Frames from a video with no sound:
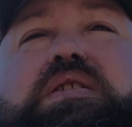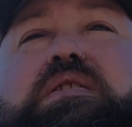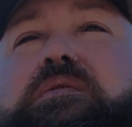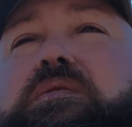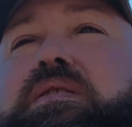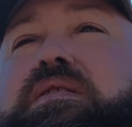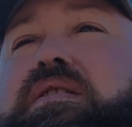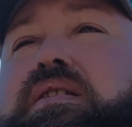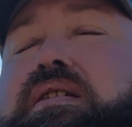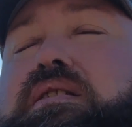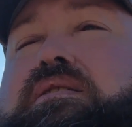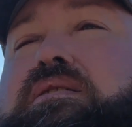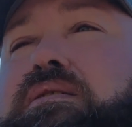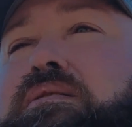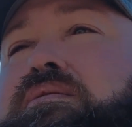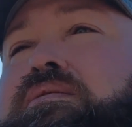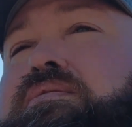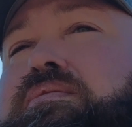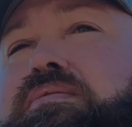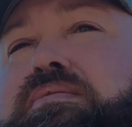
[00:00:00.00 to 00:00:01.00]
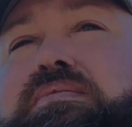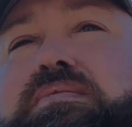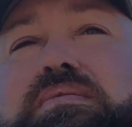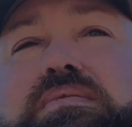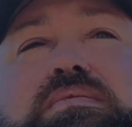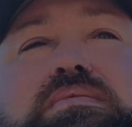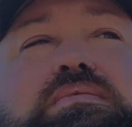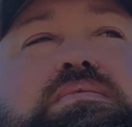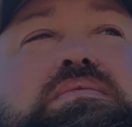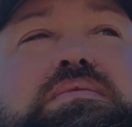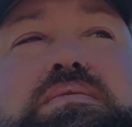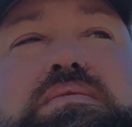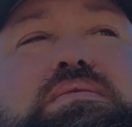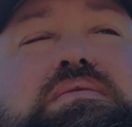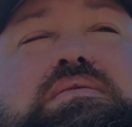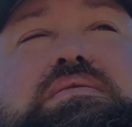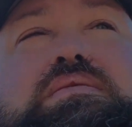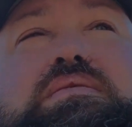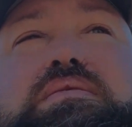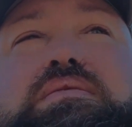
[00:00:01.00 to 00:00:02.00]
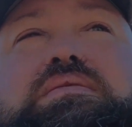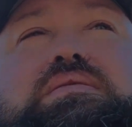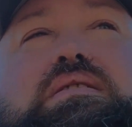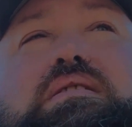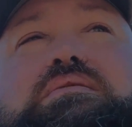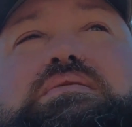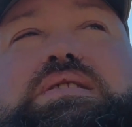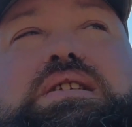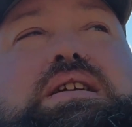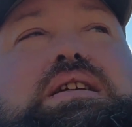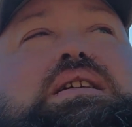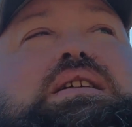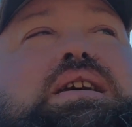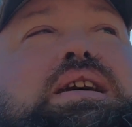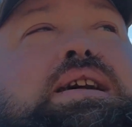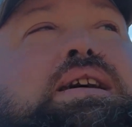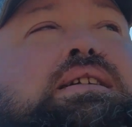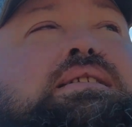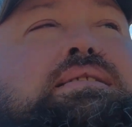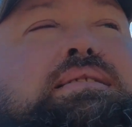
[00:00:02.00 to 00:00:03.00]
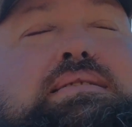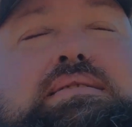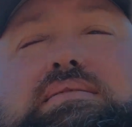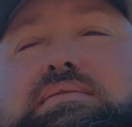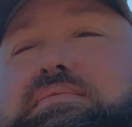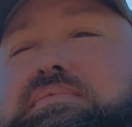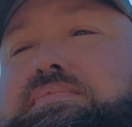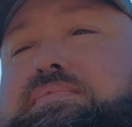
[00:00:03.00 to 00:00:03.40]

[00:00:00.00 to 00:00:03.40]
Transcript: So if you're there, go check that out.